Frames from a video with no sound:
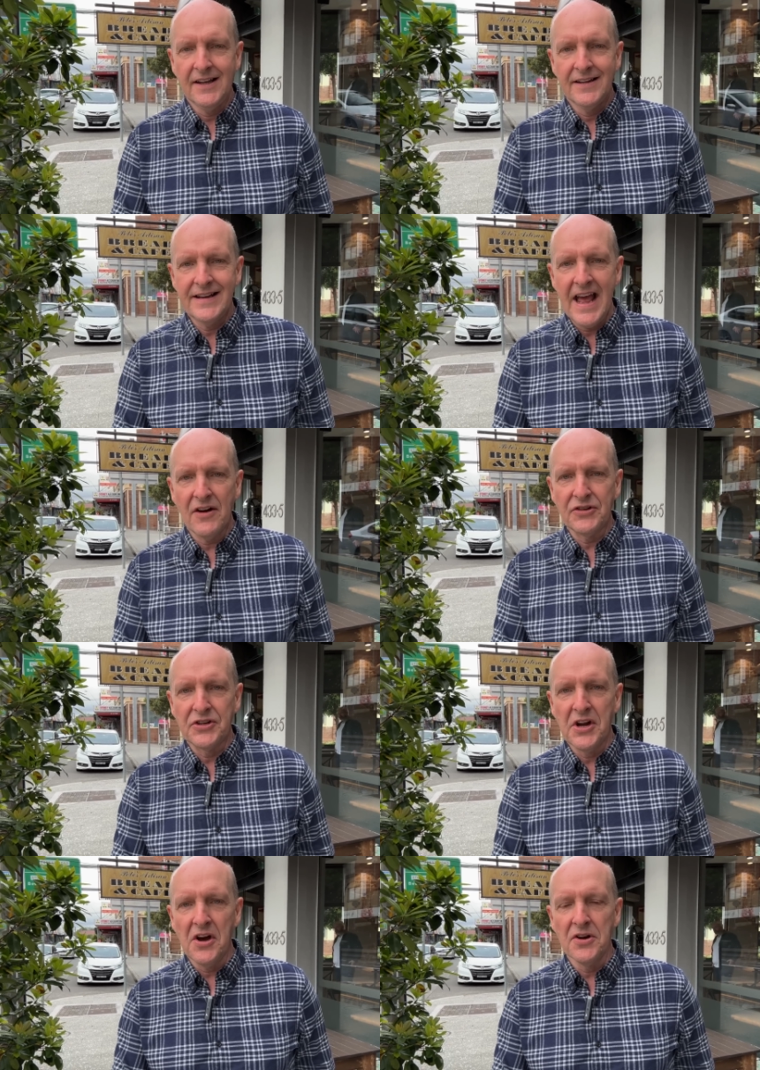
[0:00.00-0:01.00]
now you
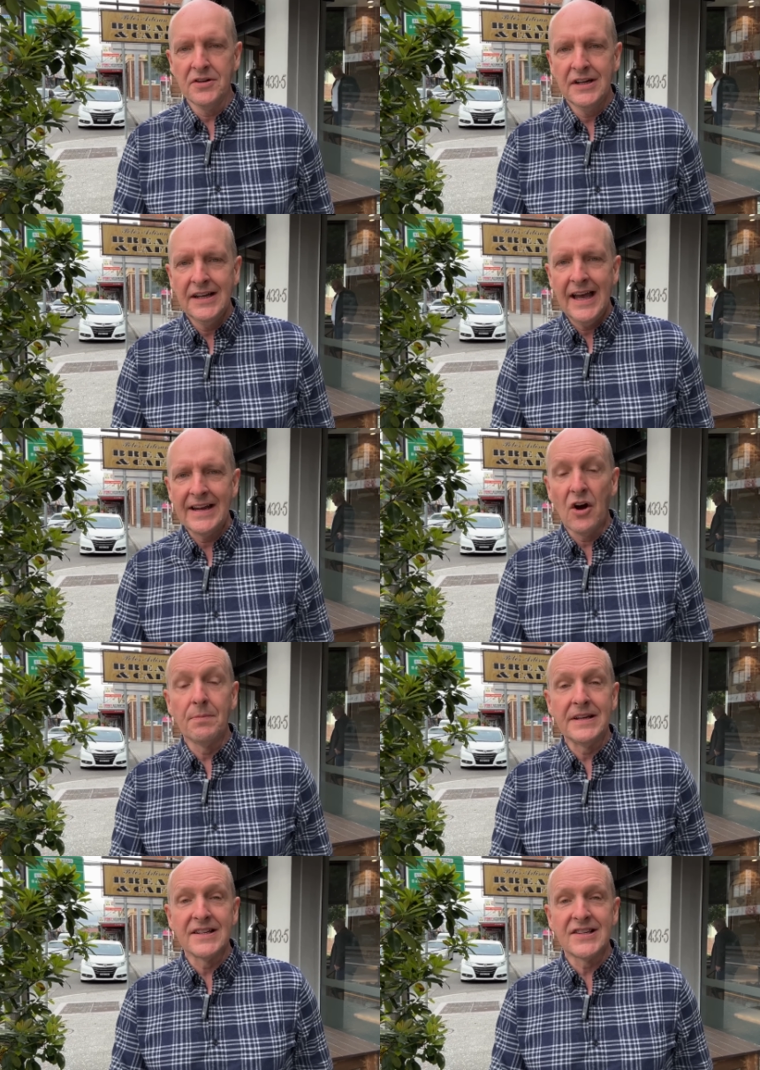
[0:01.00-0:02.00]
know. And I'll
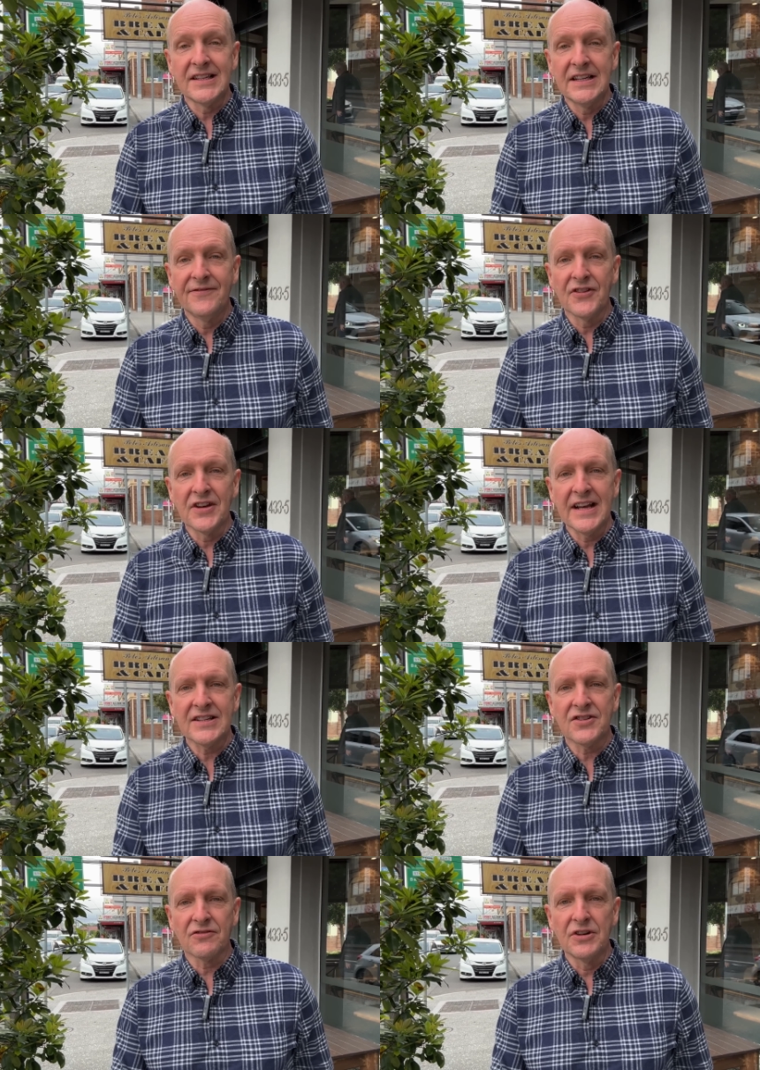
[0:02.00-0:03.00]
be in Sydney for the
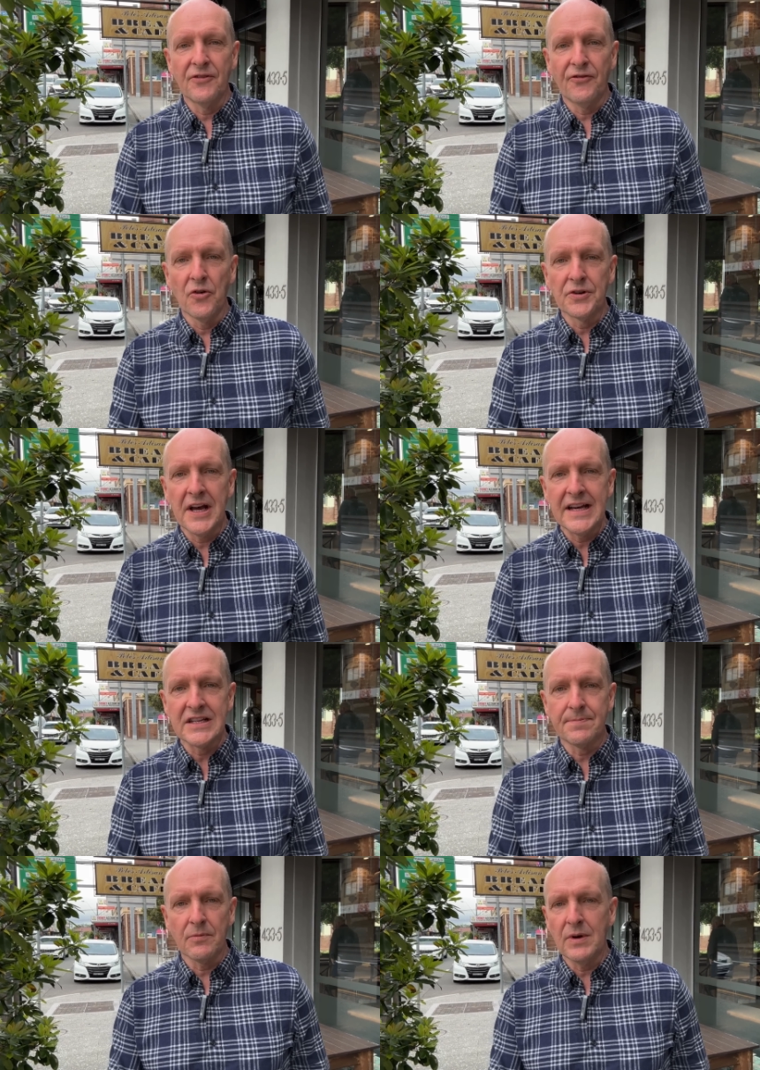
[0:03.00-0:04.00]
next 3 or 4 days,
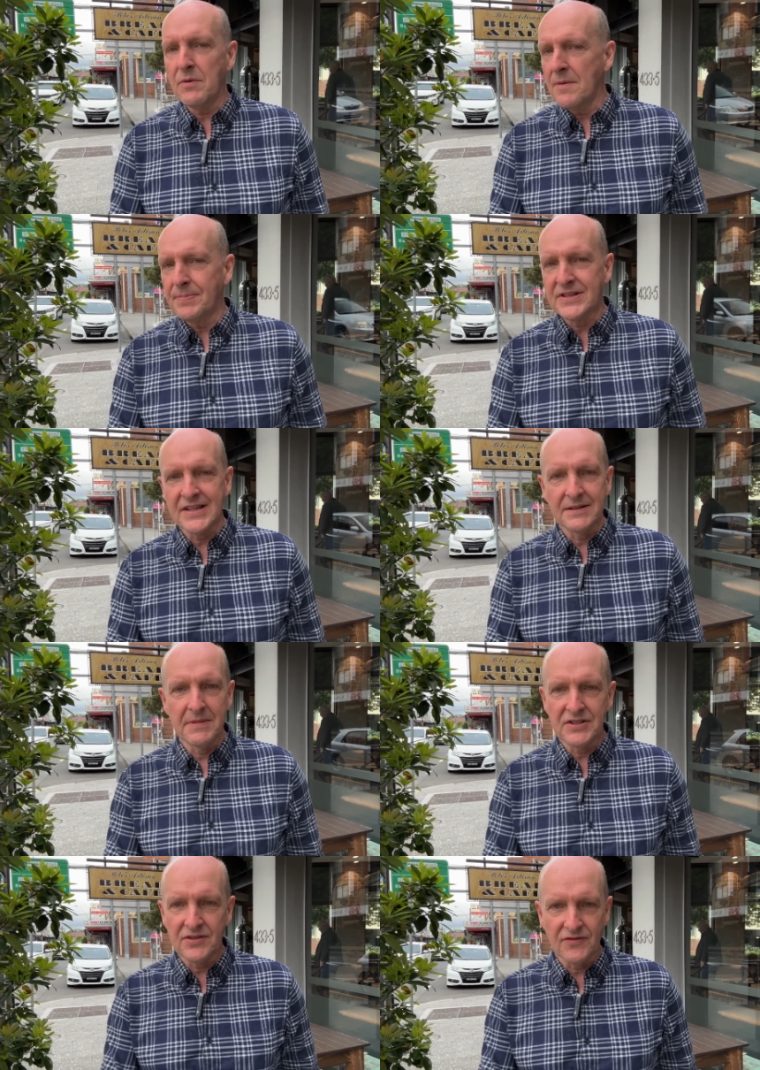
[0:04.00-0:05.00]
but we won't be seeing
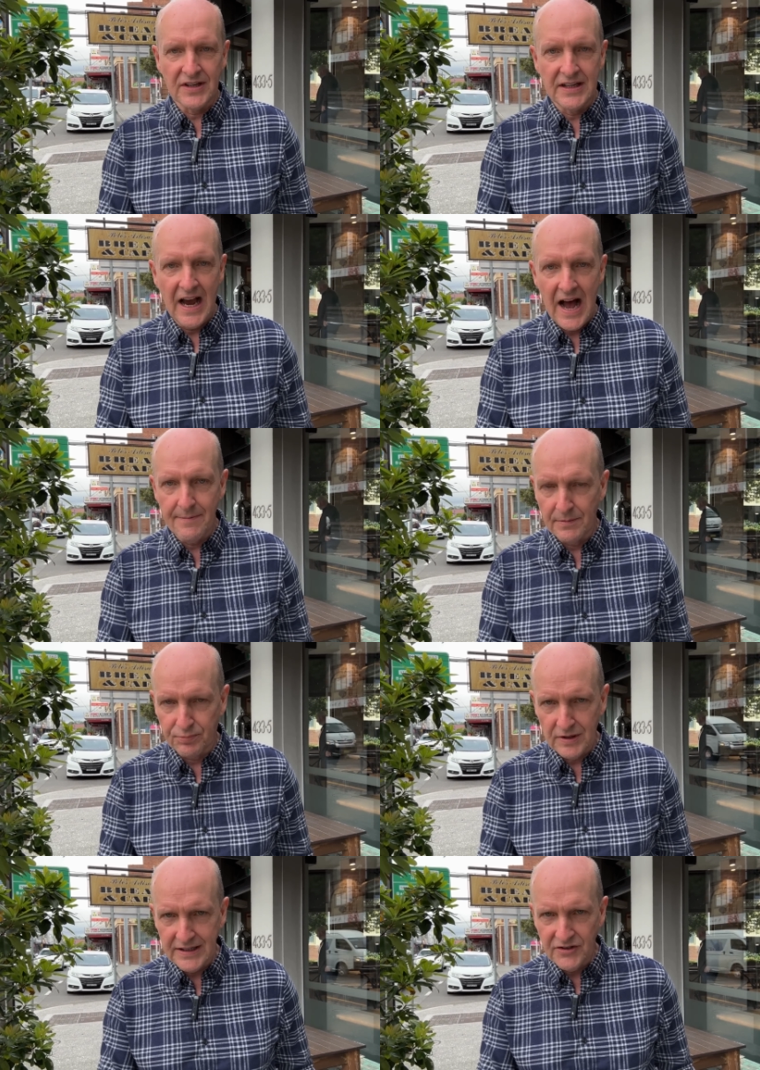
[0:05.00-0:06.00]
much of the Harbour
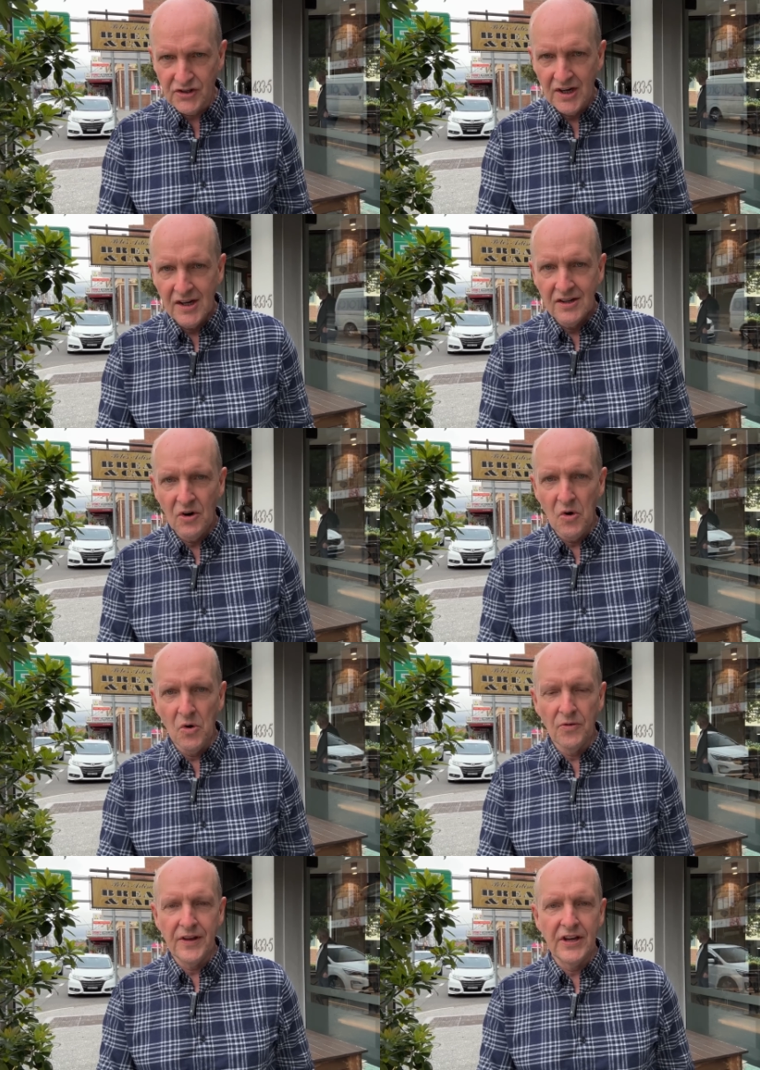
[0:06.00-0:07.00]
Bridge
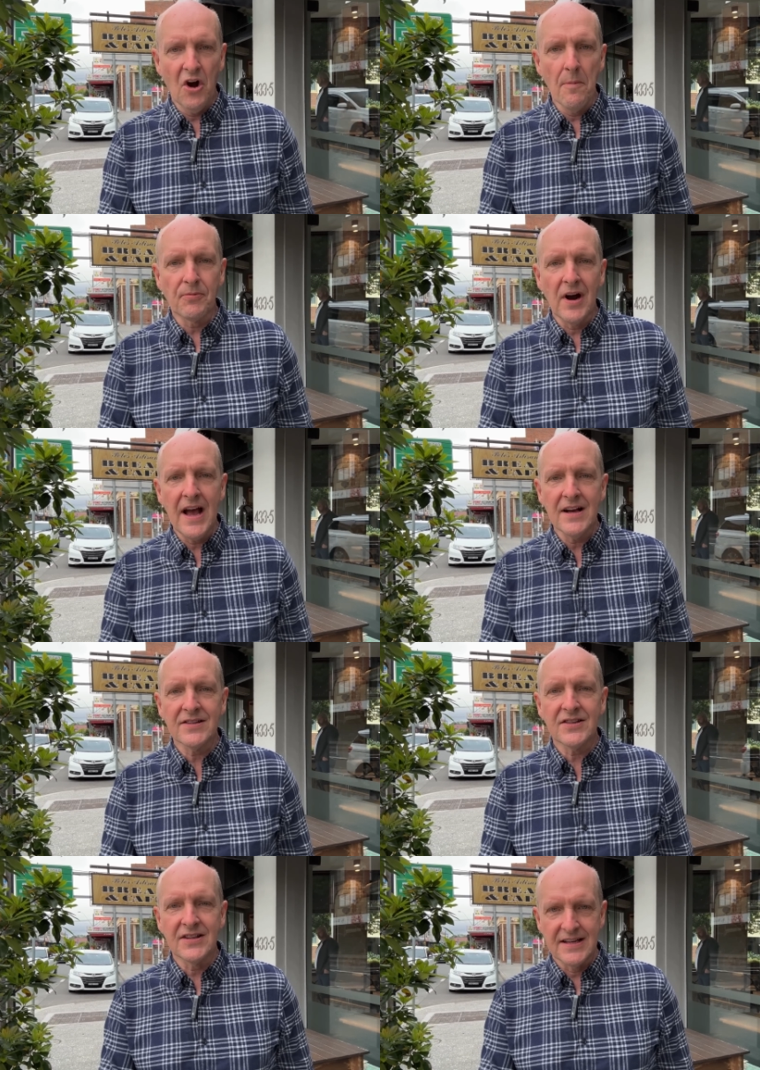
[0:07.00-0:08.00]
or the Opera
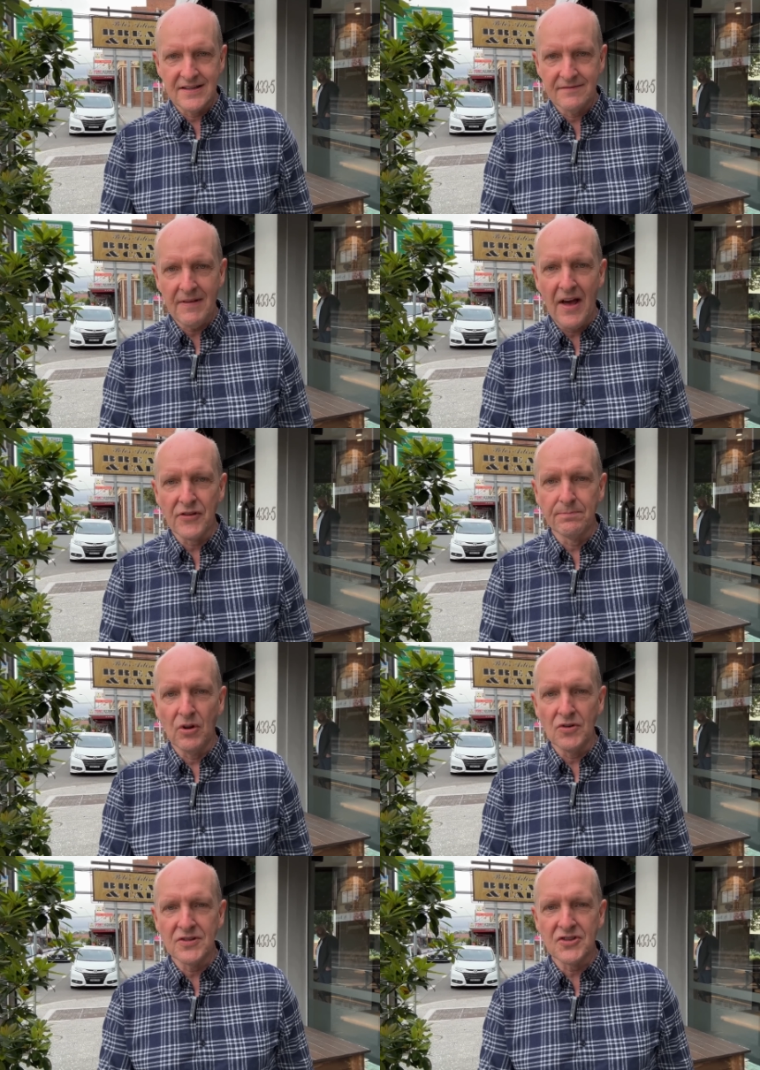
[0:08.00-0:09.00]
House. There's other
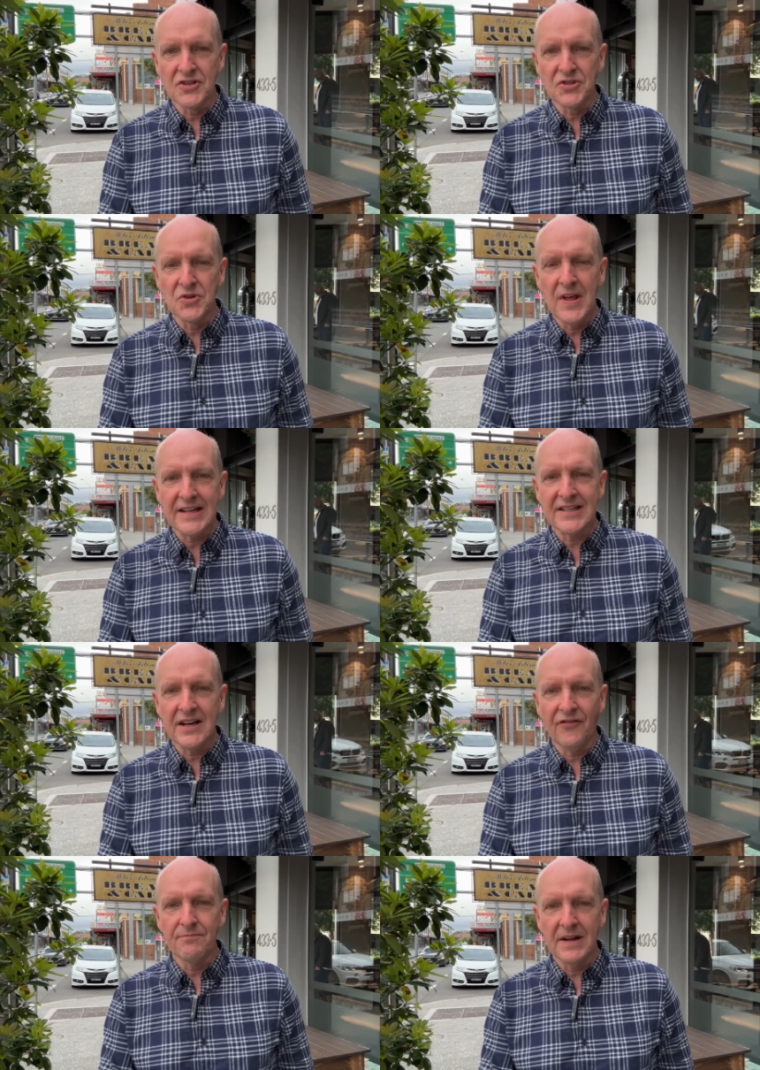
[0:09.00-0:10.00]
bloggers that do that
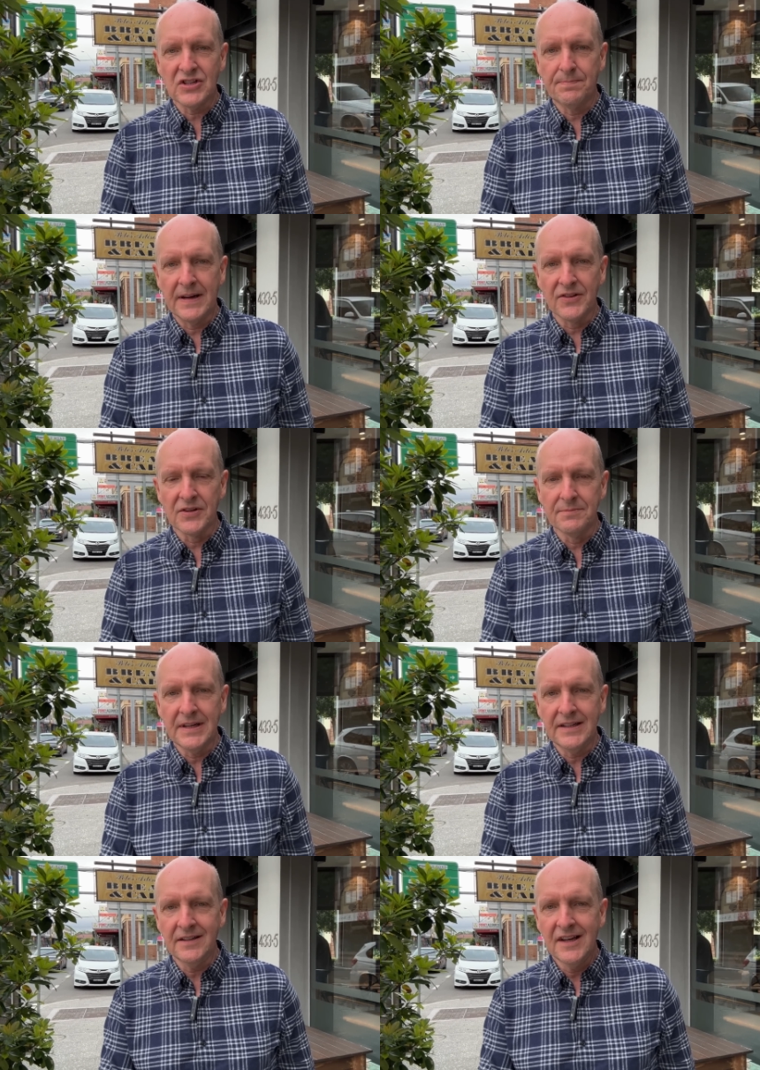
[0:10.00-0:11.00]
stuff much better than
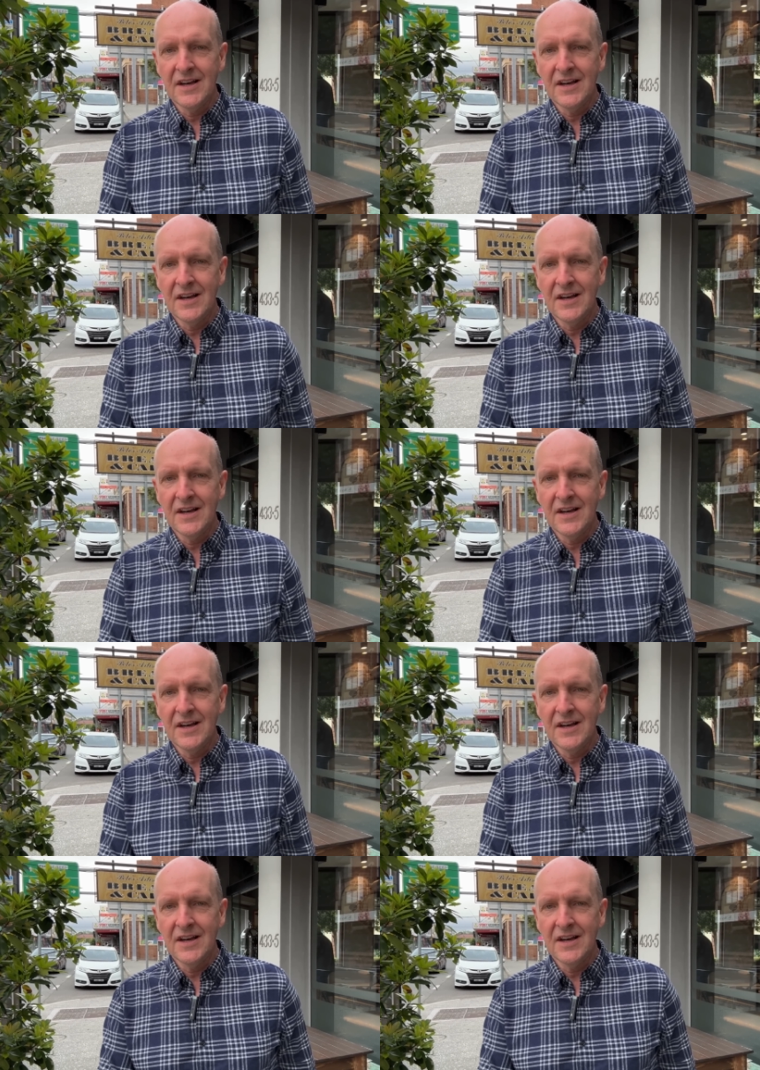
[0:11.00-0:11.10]
me.